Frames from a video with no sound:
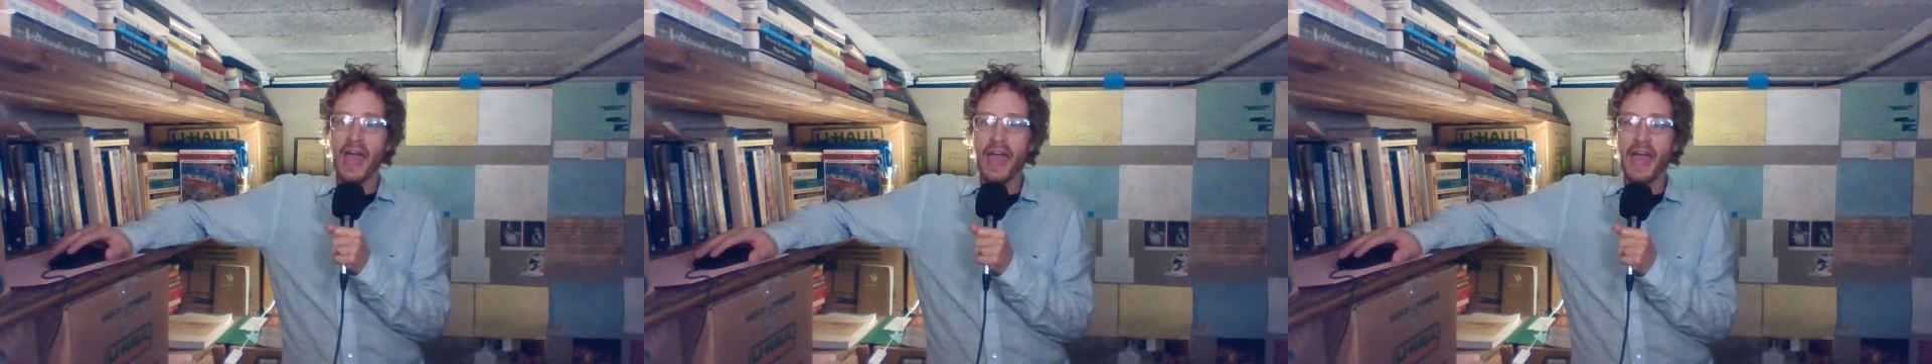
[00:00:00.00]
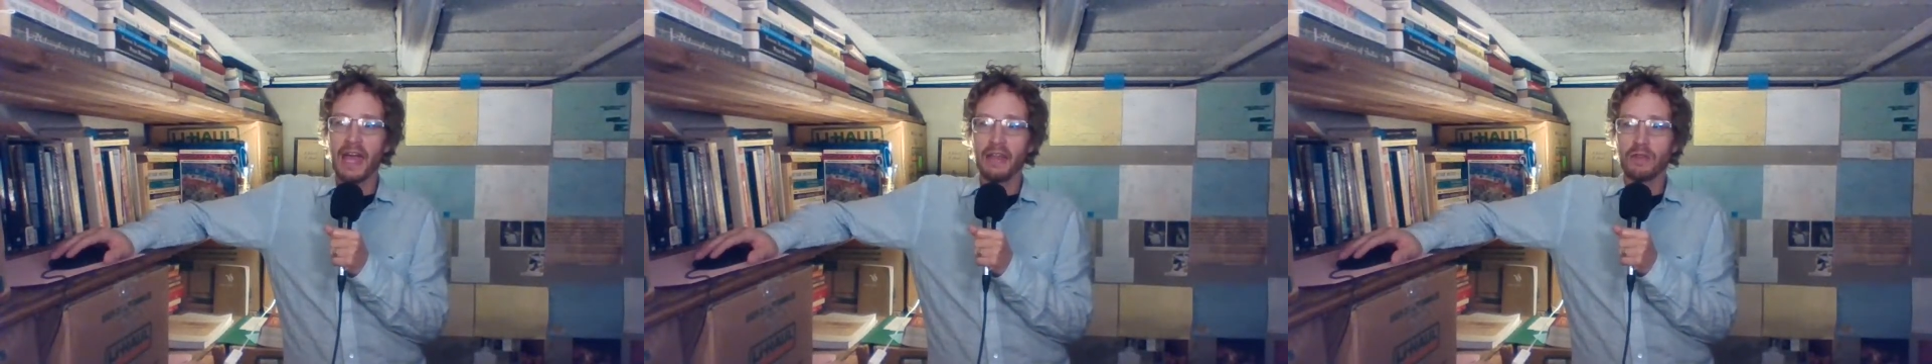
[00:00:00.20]

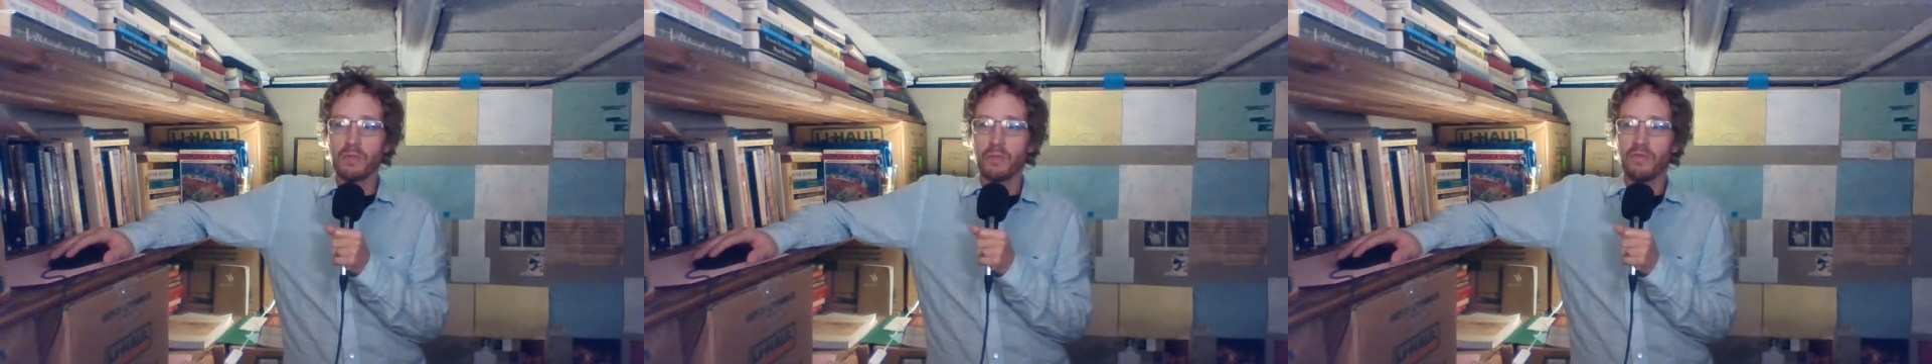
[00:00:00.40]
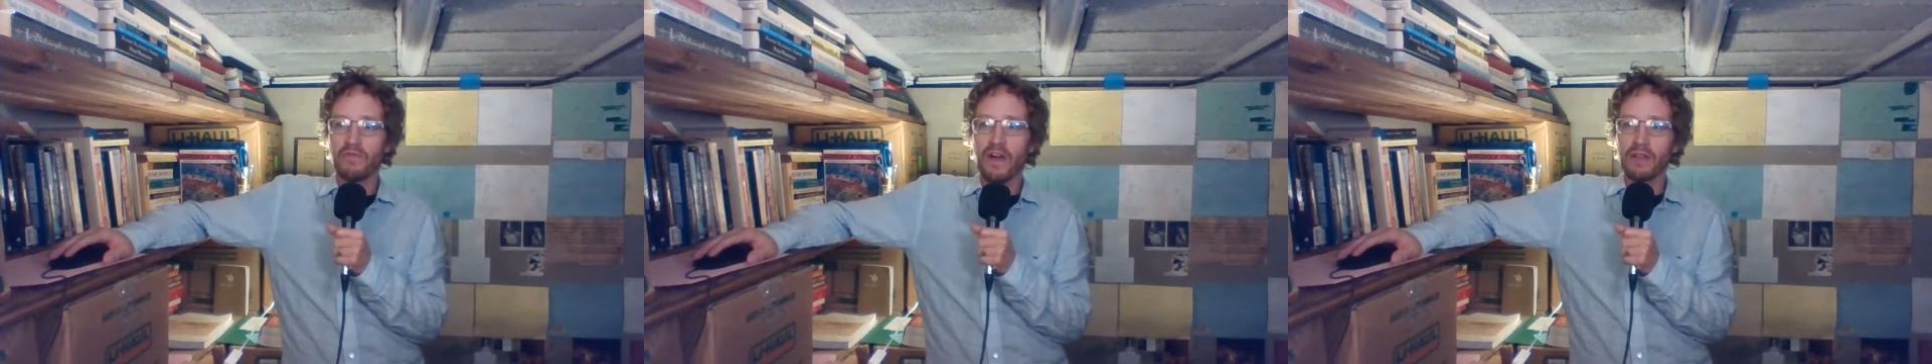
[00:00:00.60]
And it's
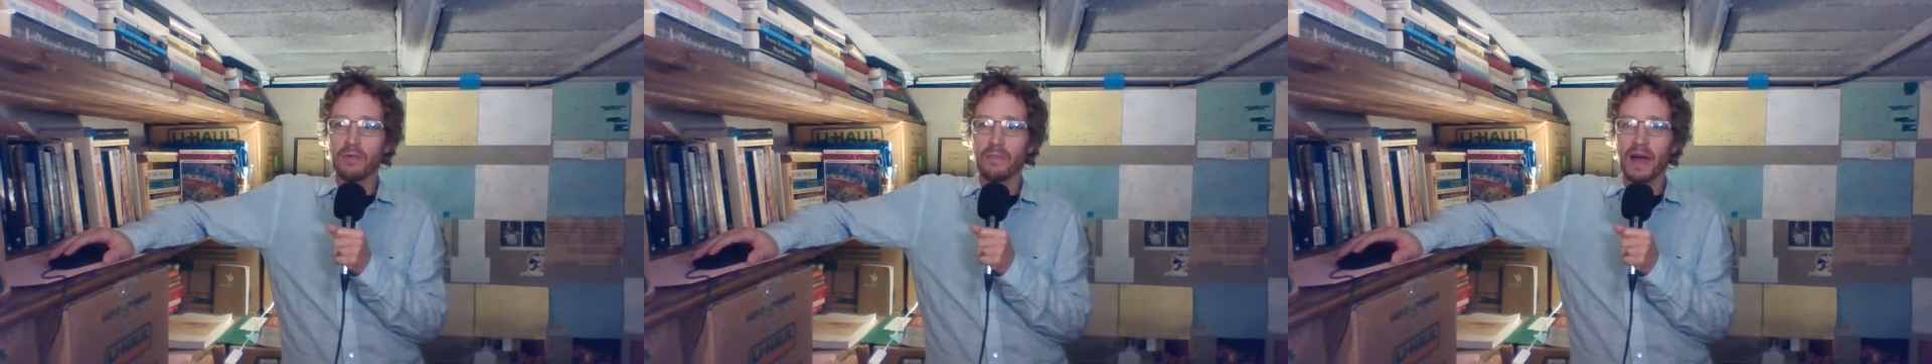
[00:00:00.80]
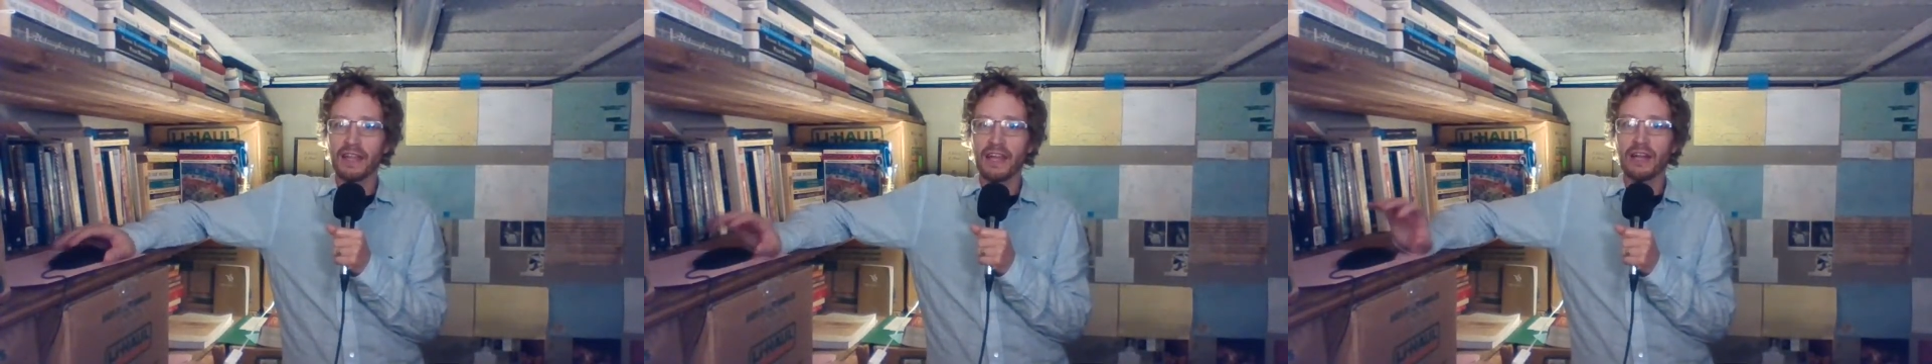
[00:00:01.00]

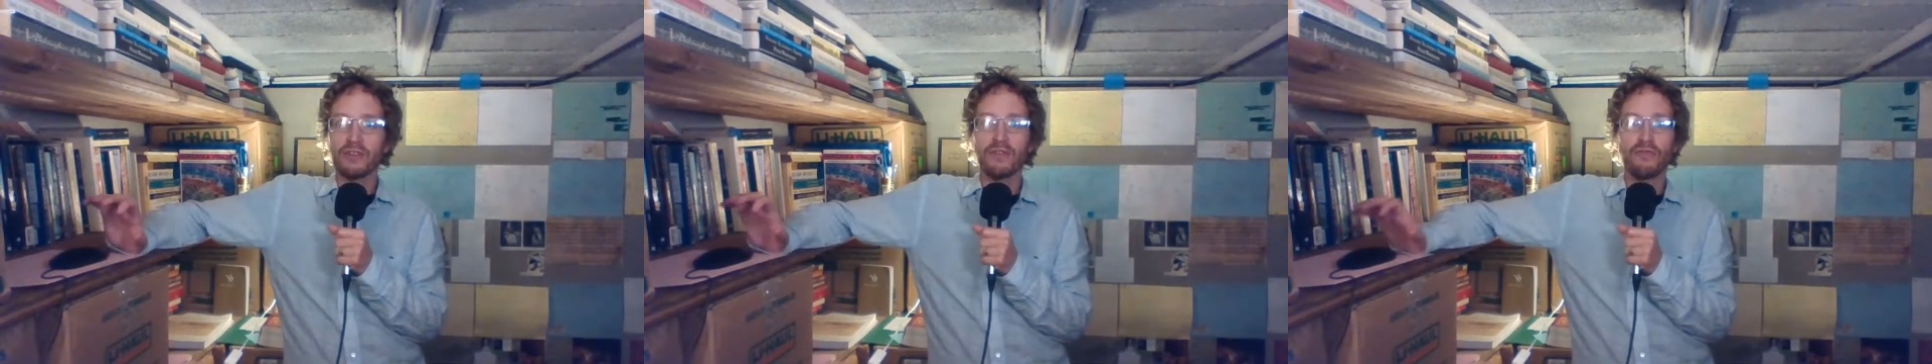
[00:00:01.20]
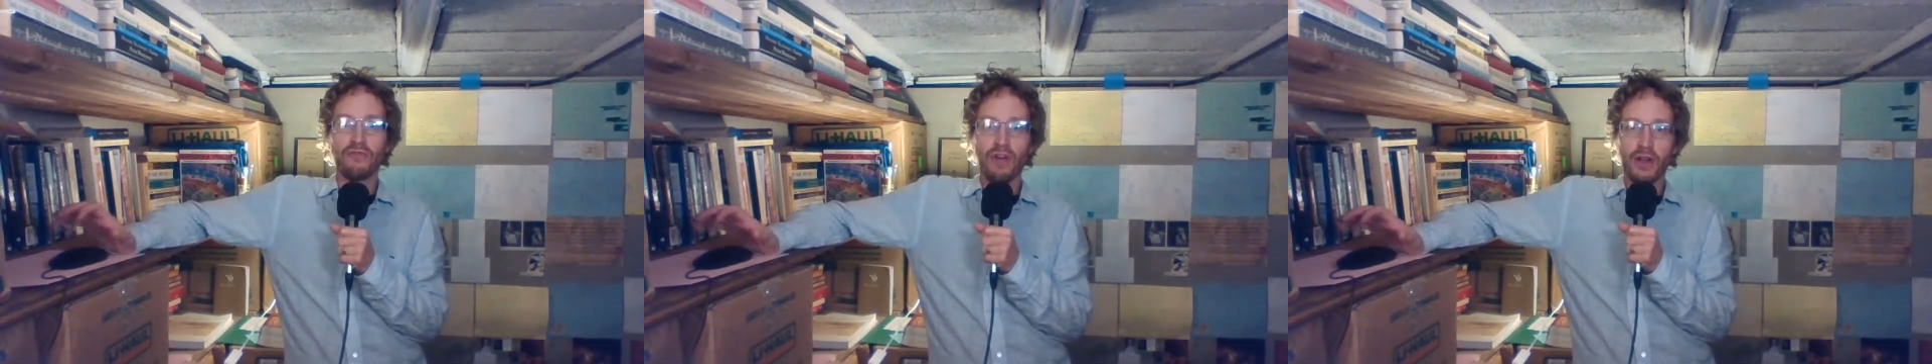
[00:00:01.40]
founded by
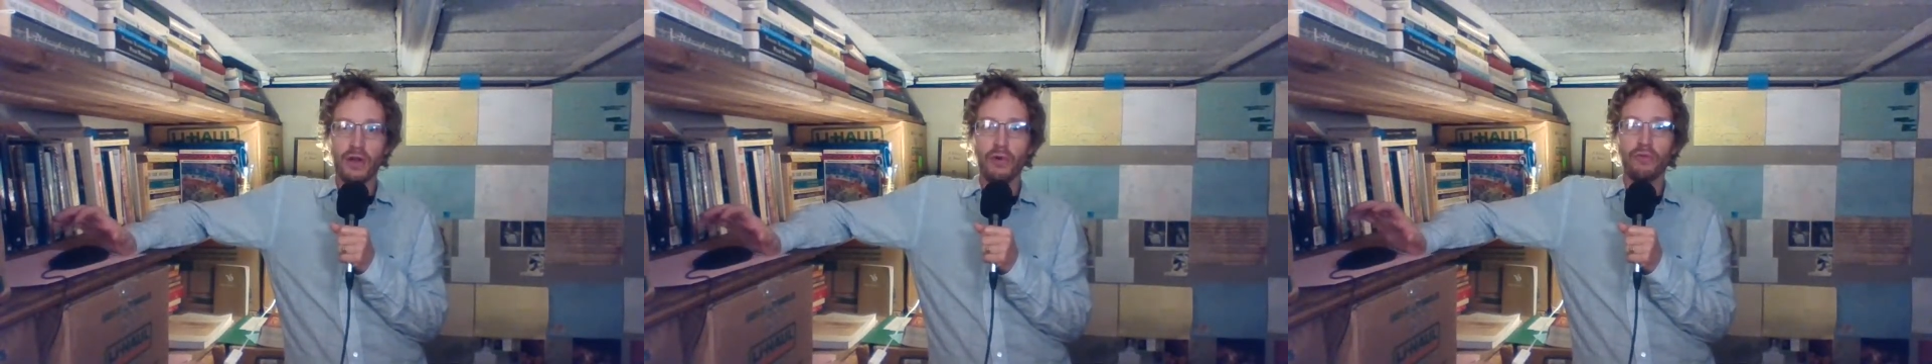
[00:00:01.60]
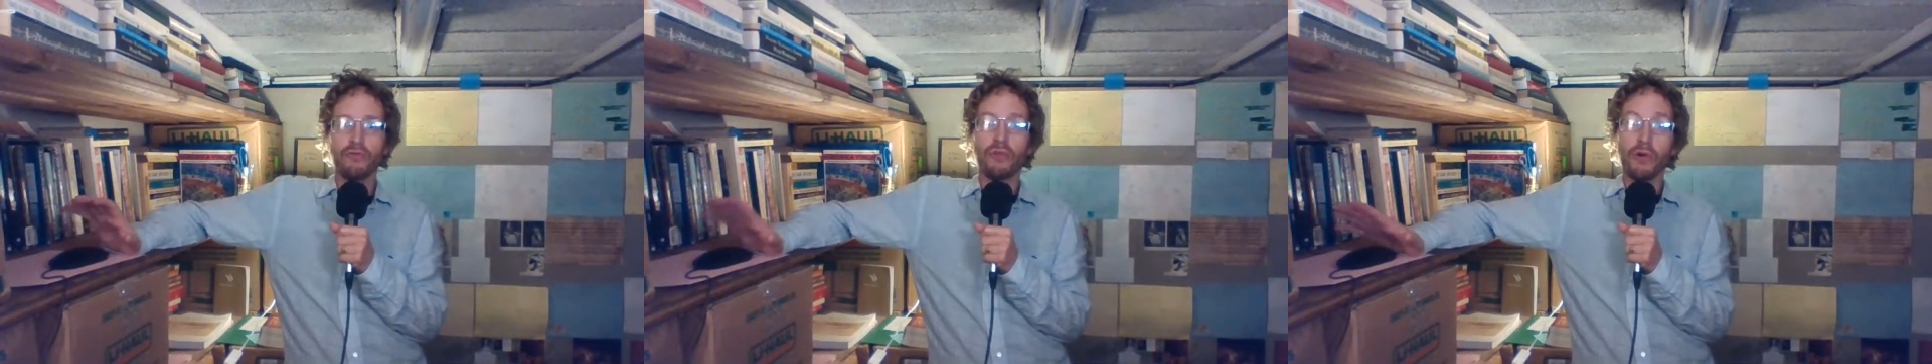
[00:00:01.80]
Dr.
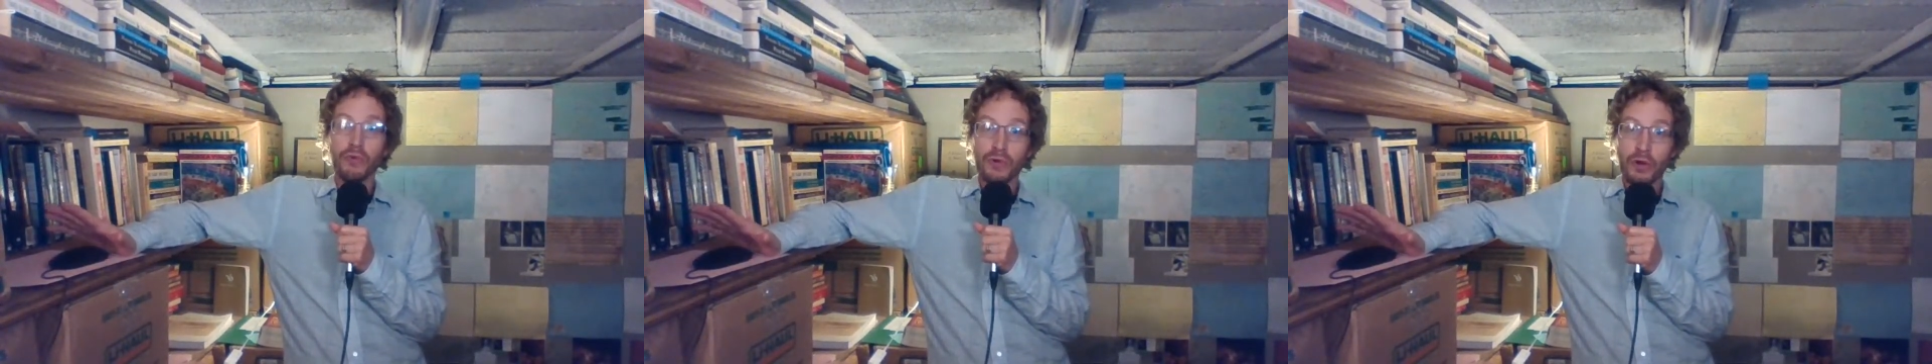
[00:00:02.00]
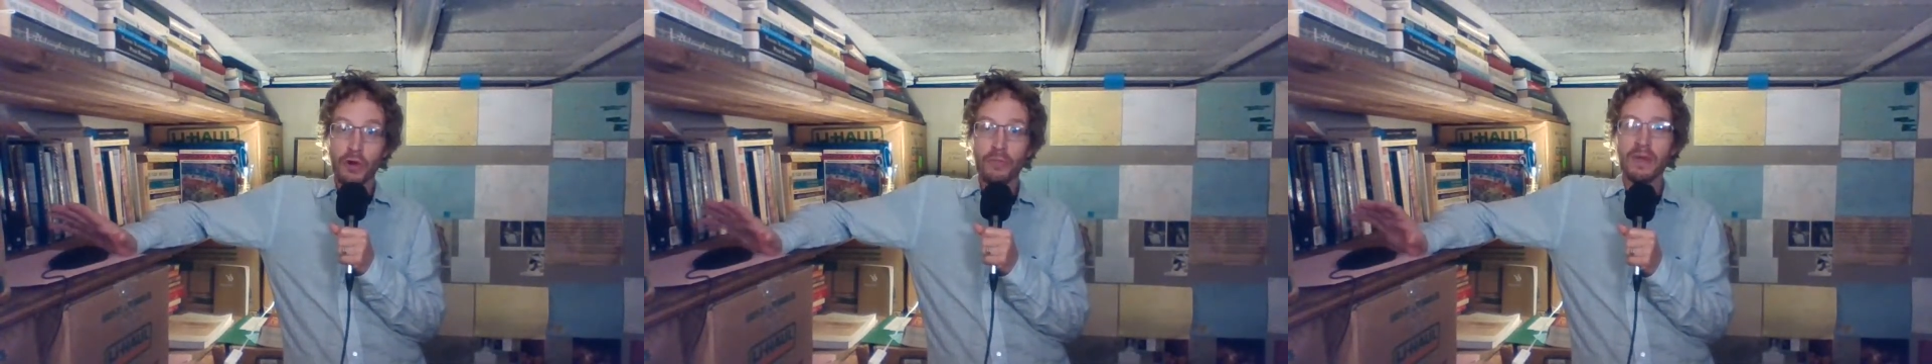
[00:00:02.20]
Franho
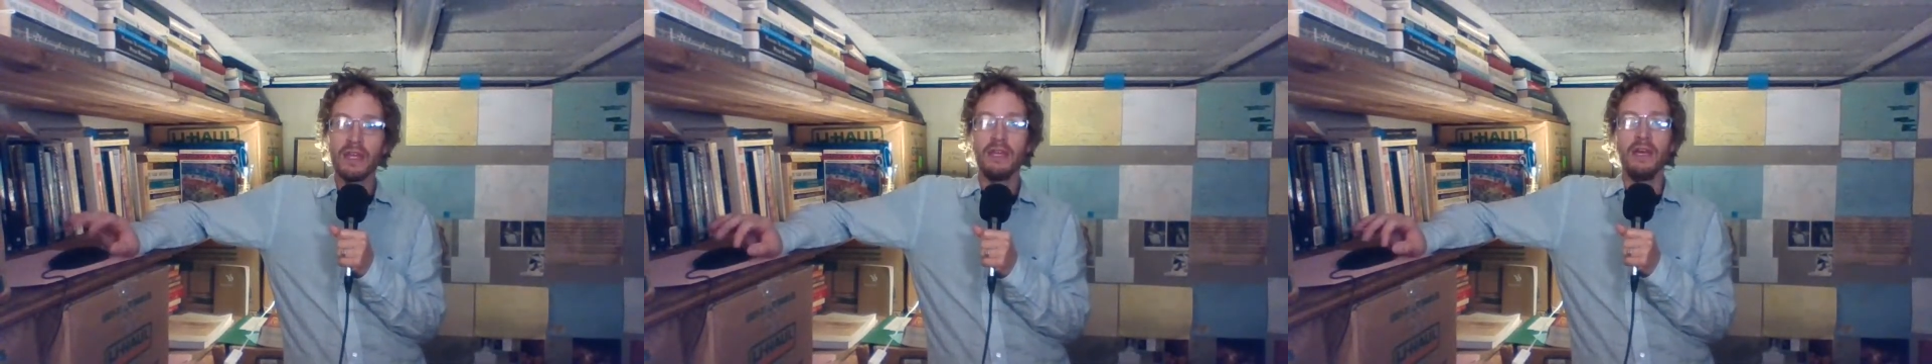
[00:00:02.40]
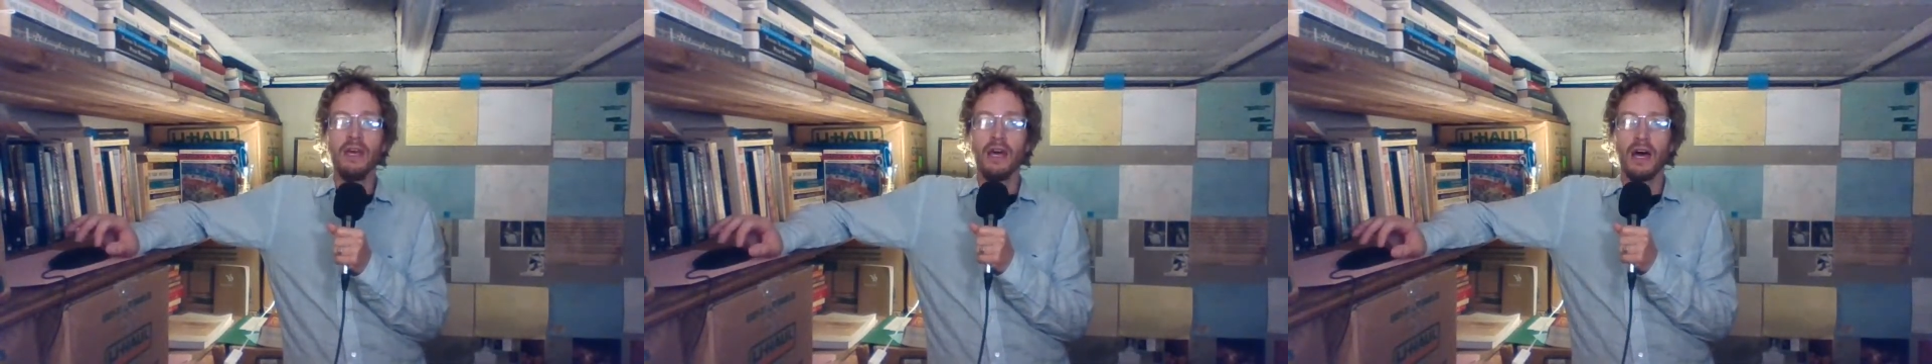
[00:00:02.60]
Grotenhermen,